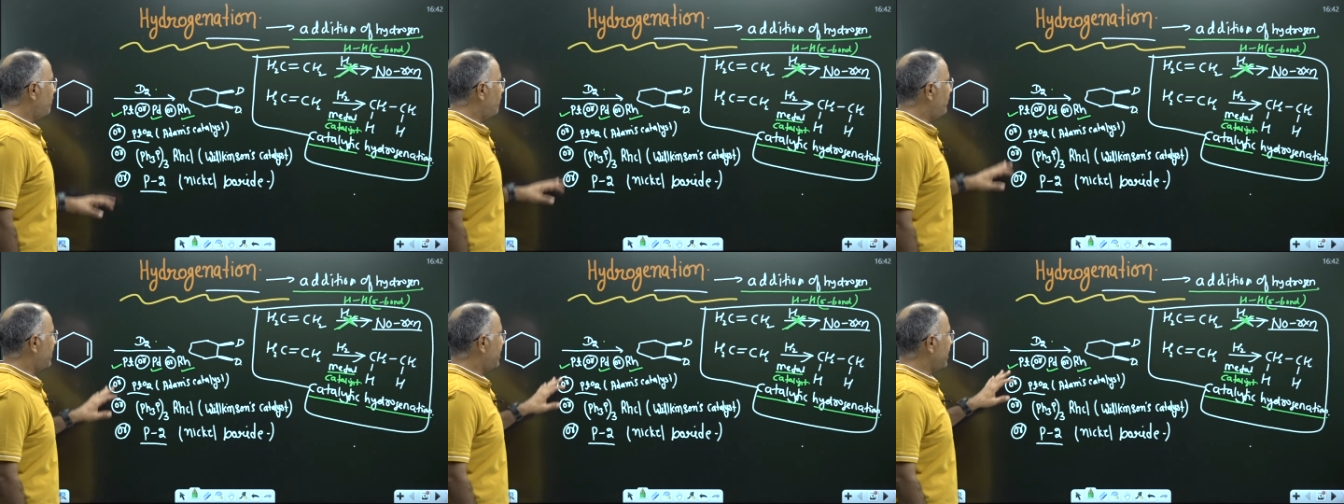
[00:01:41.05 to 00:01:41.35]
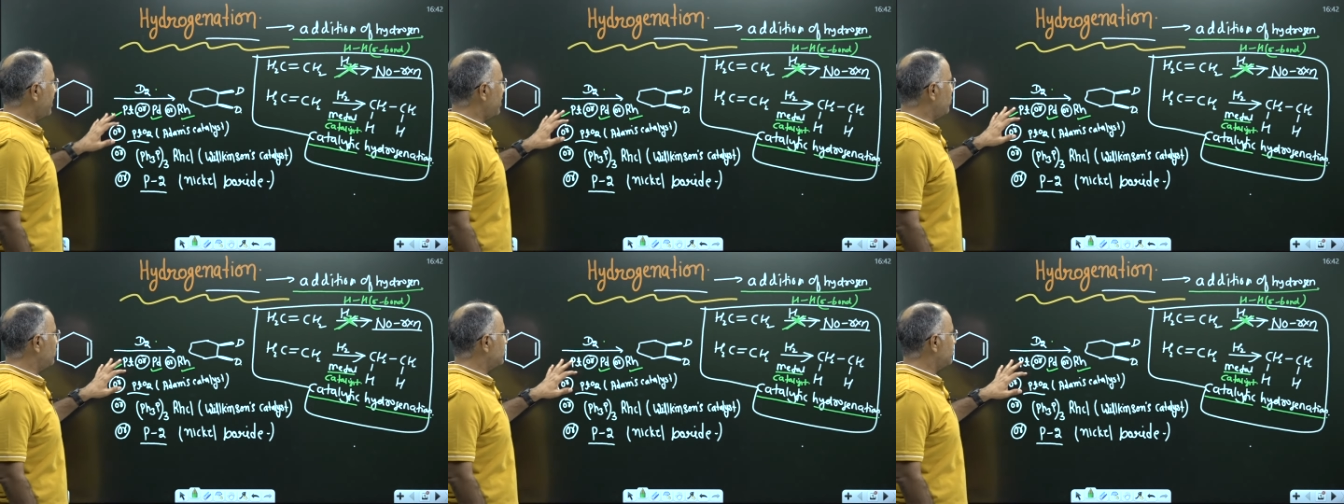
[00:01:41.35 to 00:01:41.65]
We
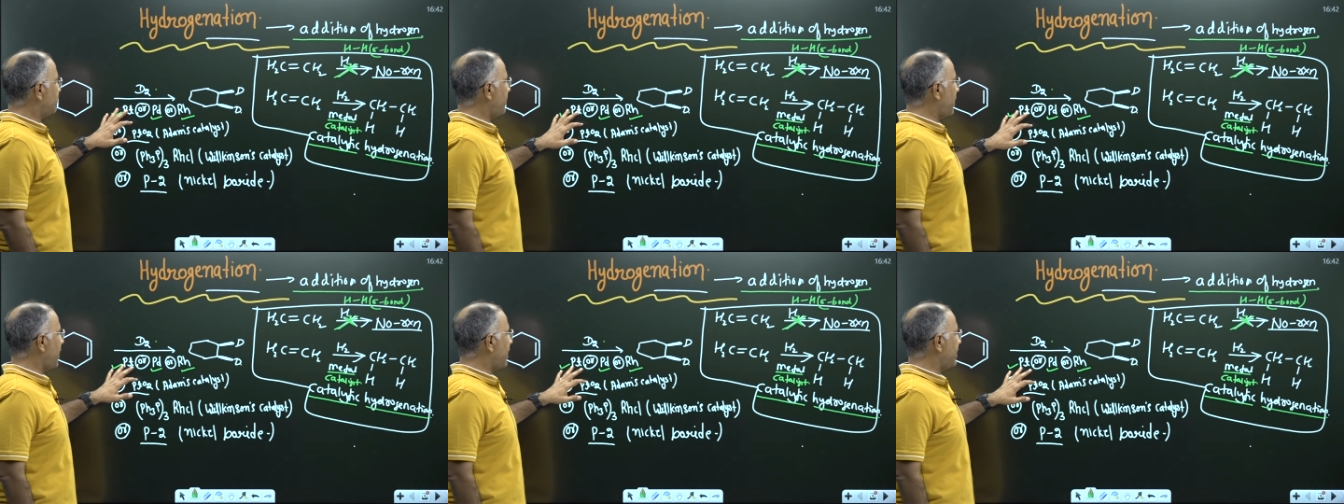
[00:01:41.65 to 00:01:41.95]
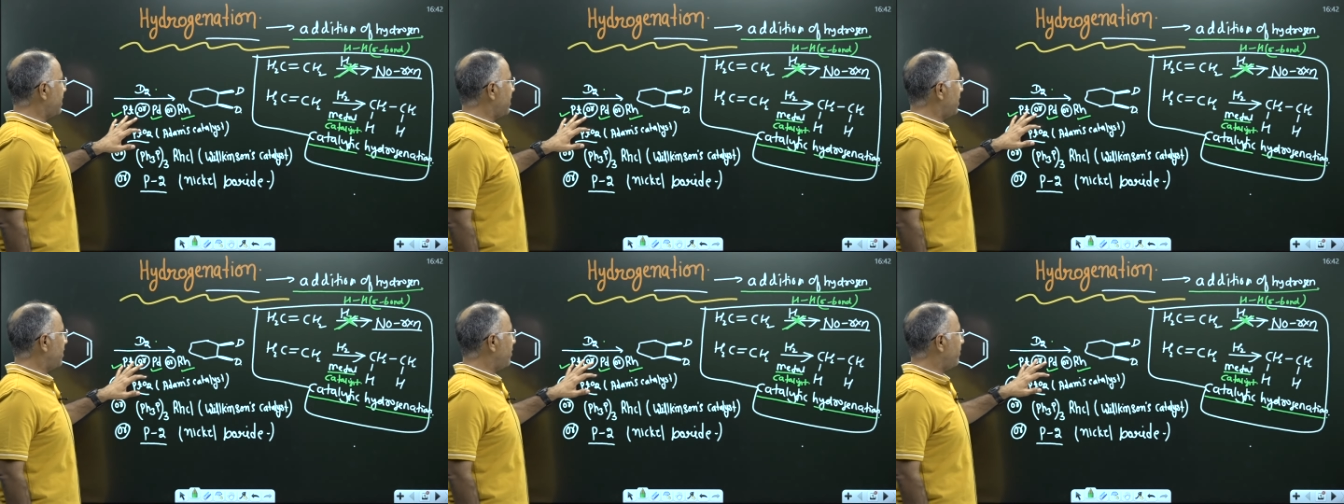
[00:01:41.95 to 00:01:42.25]
can use
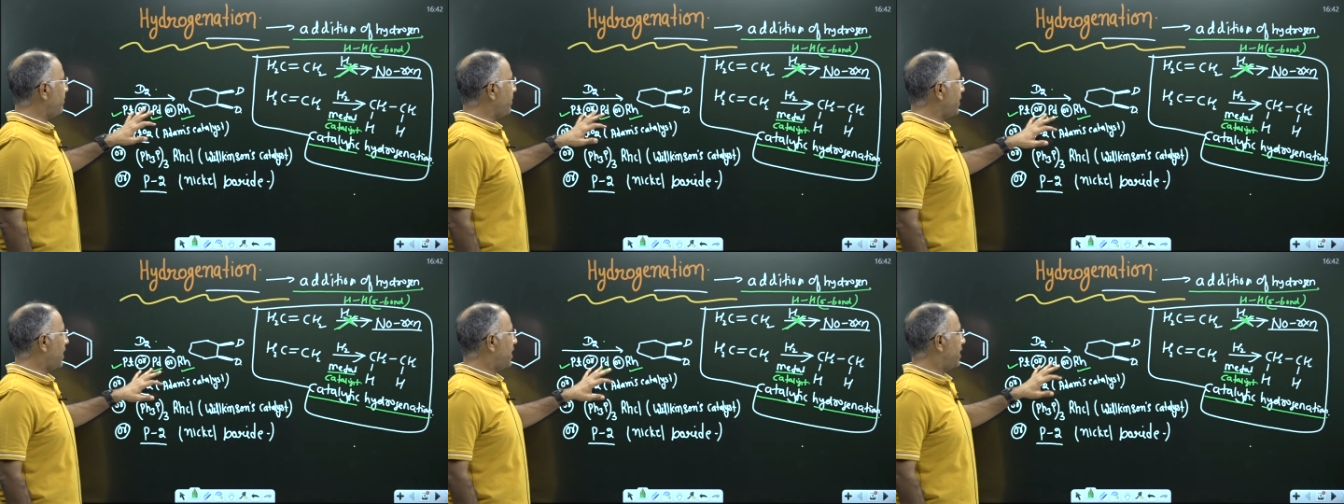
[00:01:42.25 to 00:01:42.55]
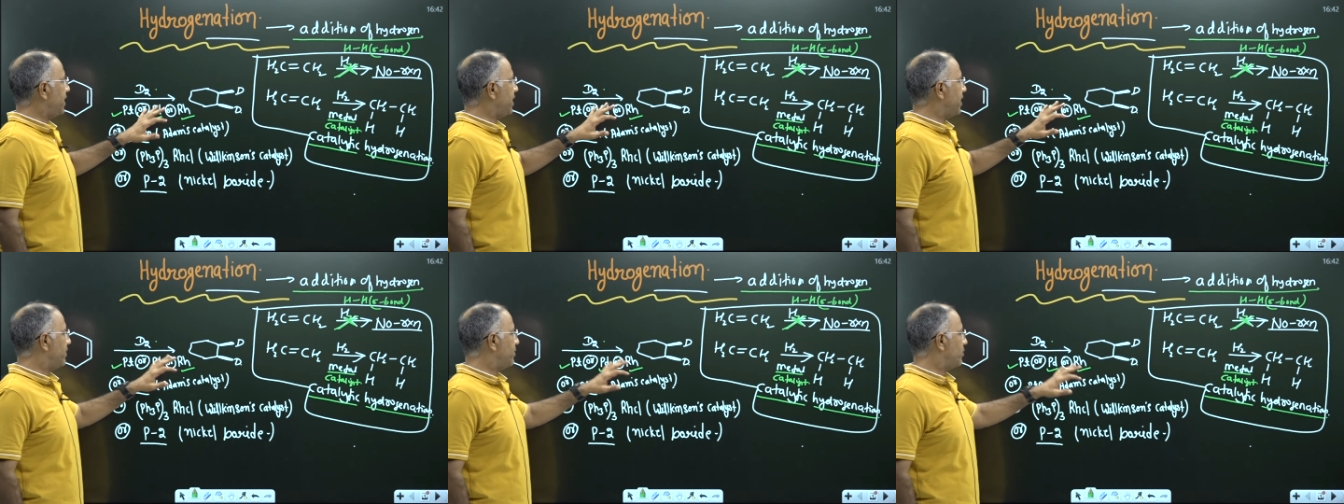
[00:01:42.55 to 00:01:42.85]
platinum,
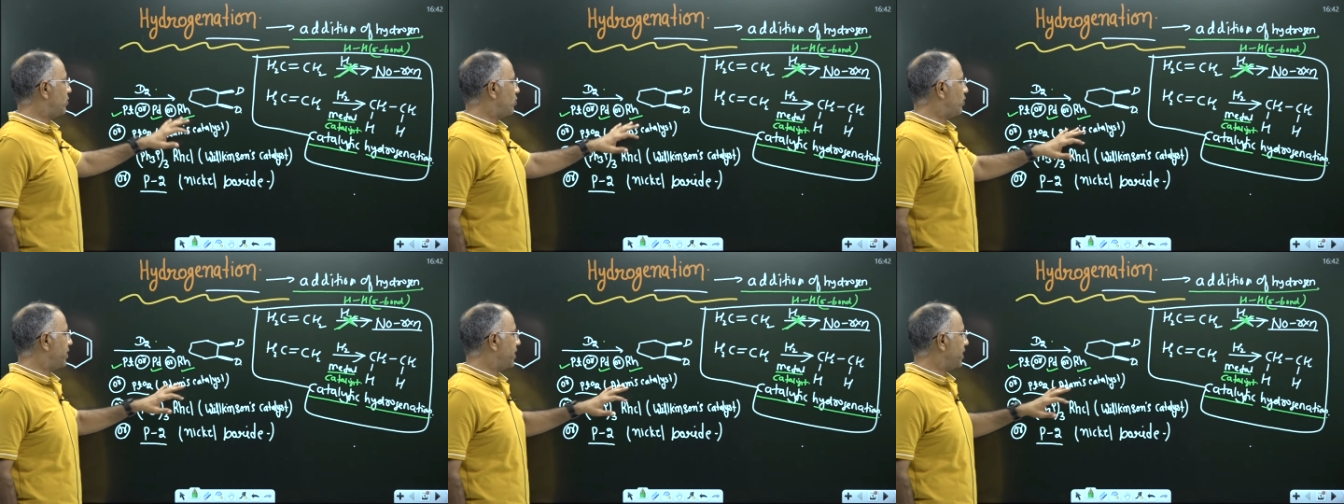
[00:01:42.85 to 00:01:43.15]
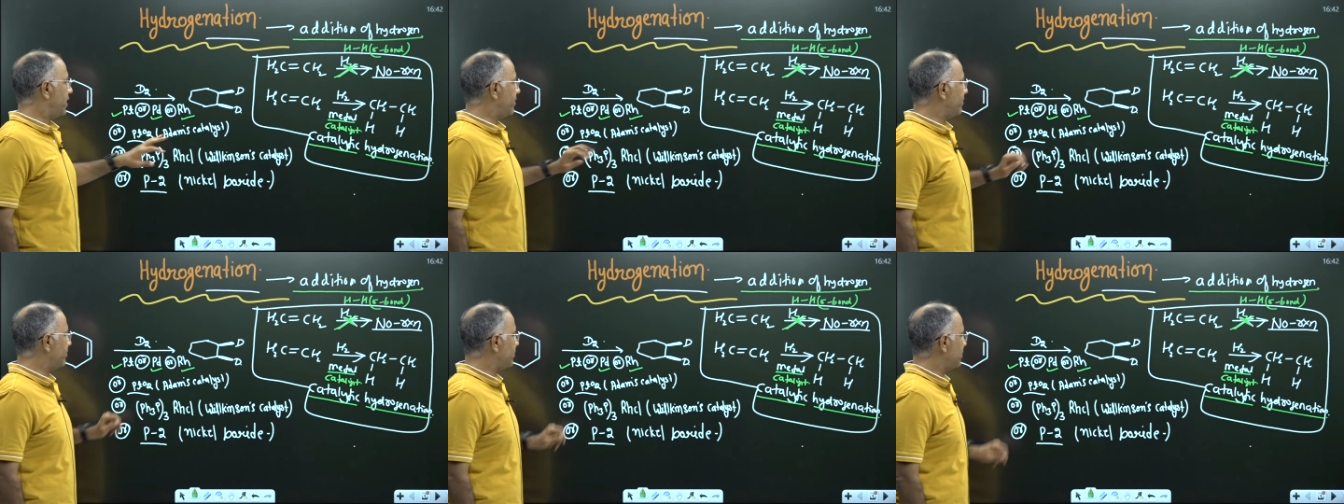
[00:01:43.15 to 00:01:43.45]
palladium,
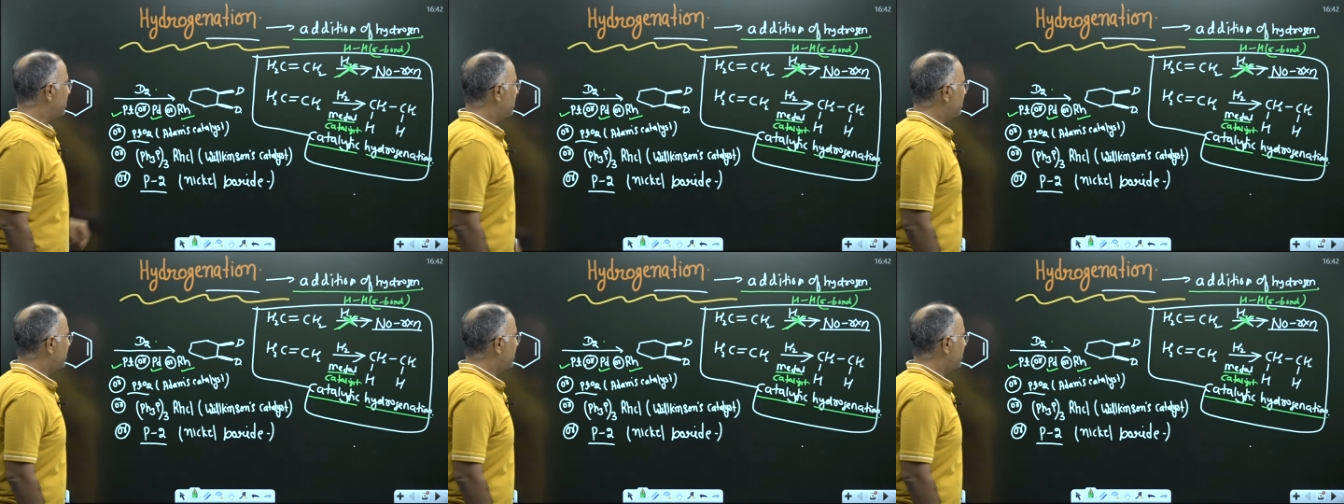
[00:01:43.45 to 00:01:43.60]
rhodium.